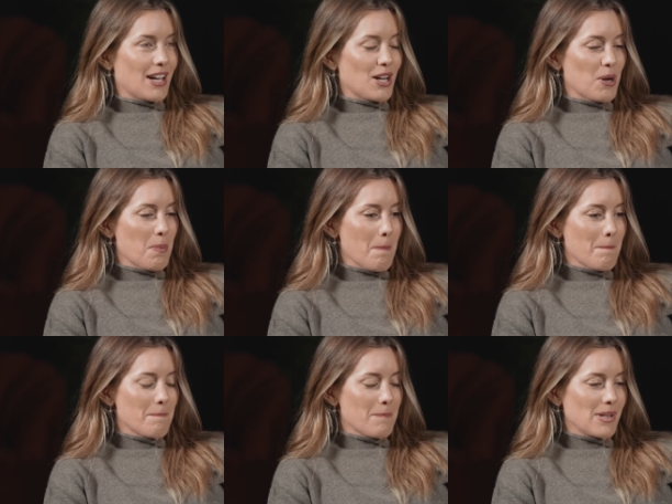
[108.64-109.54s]

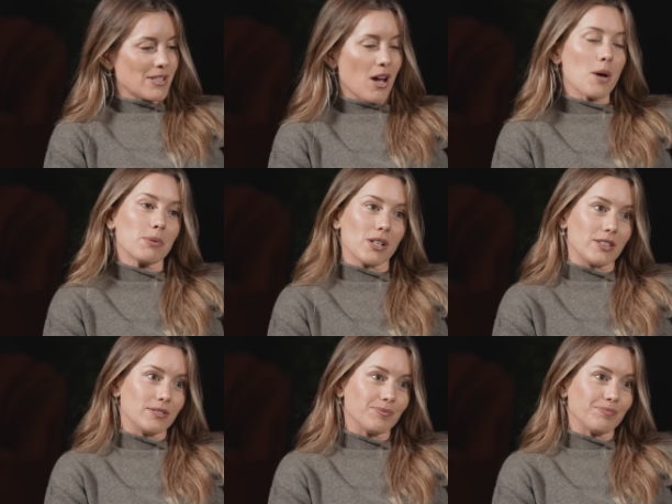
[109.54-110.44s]
um,
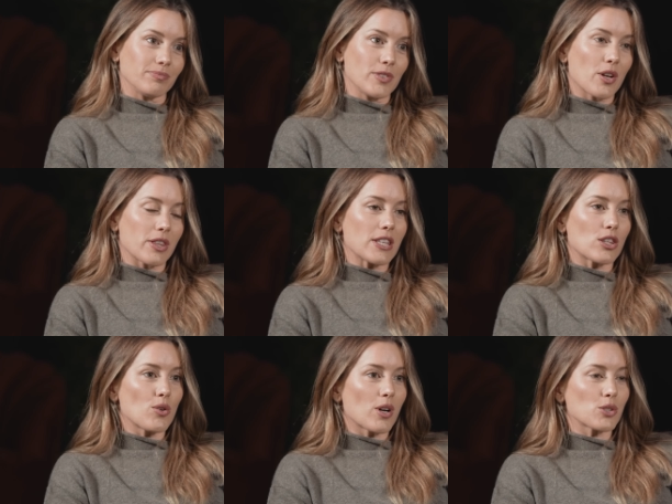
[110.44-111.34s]
turbulent. You know, I think
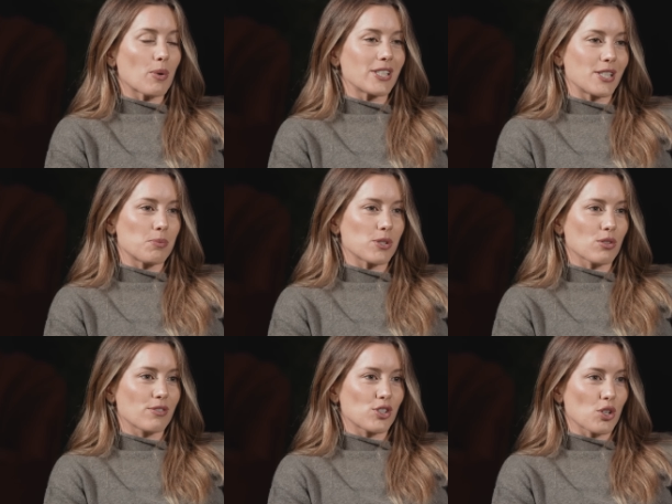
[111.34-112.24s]
through our 20s, we're
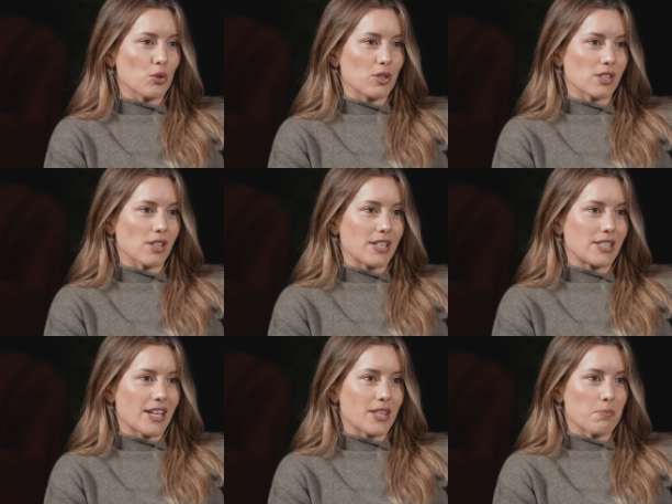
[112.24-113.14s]
sort of sold this
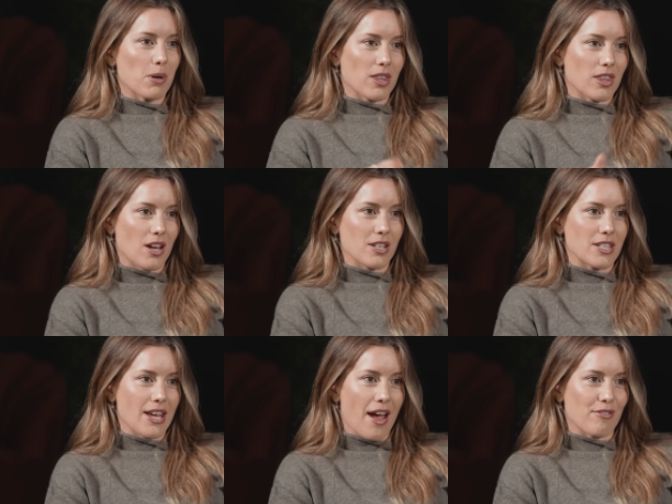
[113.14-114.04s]
idea that by
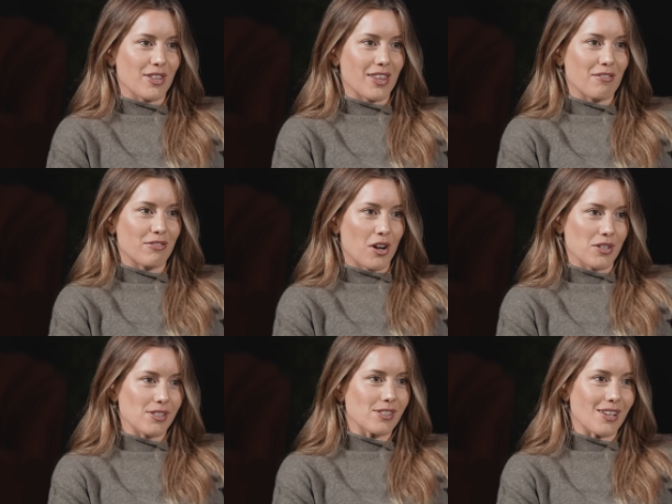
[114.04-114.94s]
30, everything
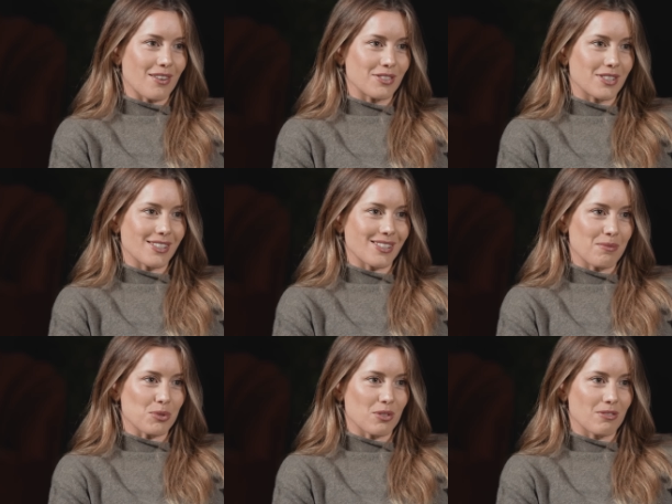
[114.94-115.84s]
files itself into
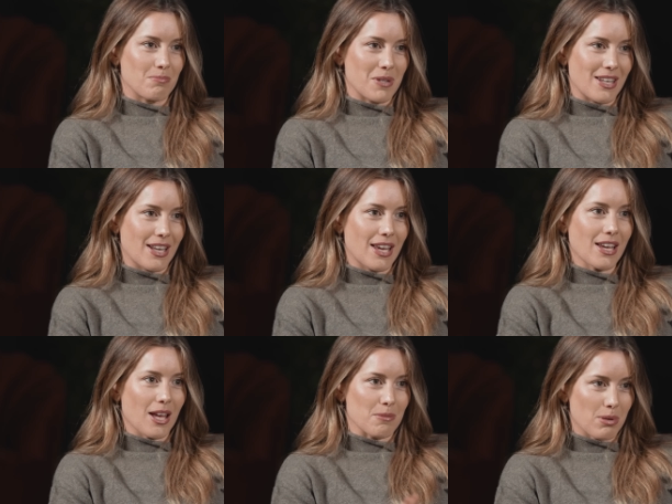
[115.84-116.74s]
some sort of
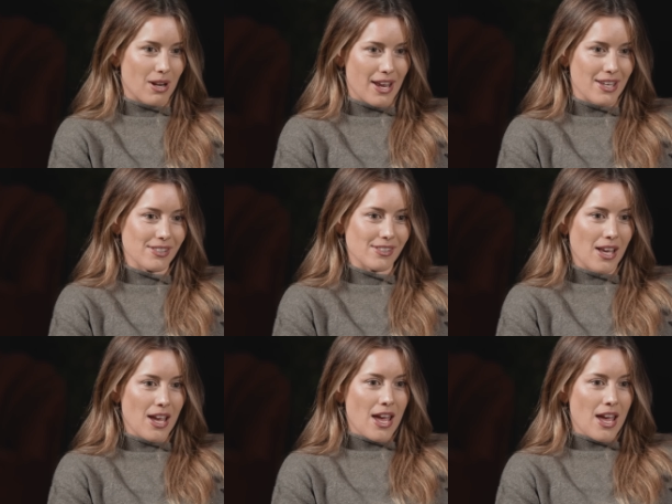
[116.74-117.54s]
meaning and place,